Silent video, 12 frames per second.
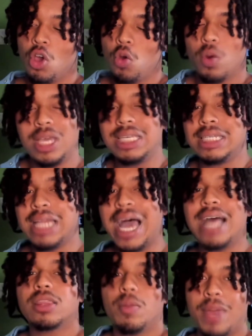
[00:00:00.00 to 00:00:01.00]
where he's
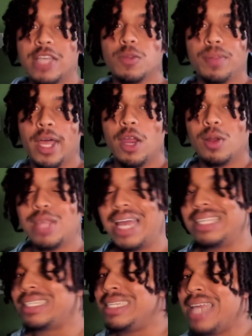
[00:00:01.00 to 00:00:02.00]
not the best player, and that
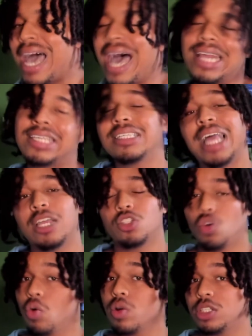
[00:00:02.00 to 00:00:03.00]
is not a slight
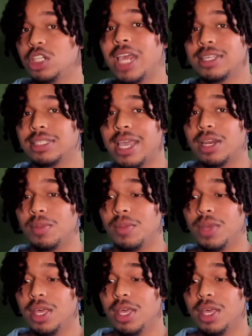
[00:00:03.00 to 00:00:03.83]
towards Jason Tatum.